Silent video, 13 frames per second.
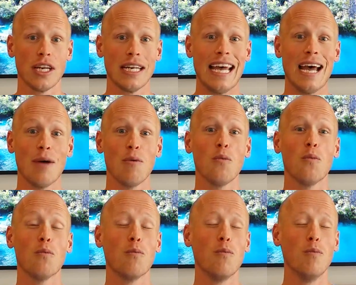That
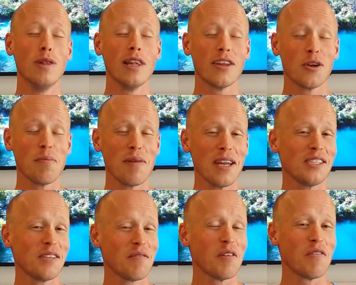little
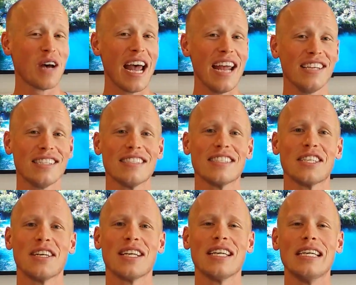piece of advice is
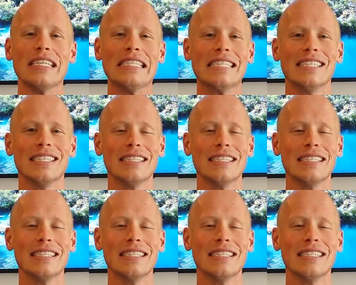going to,